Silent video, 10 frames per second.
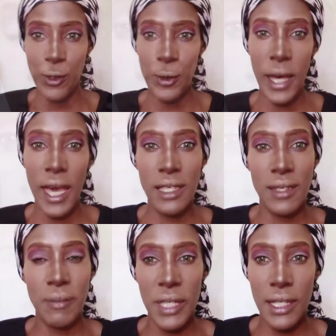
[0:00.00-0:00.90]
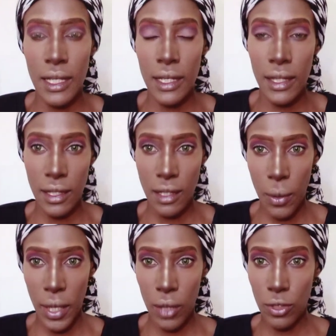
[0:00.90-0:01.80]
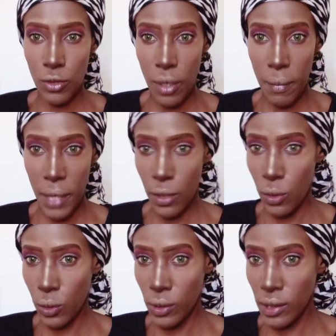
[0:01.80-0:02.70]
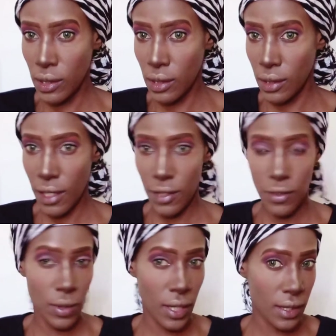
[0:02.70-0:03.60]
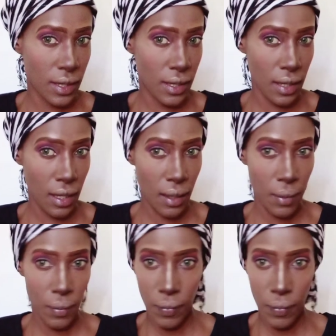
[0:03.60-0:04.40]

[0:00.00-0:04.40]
So guys, basically that's how I contour my nose. As you can see,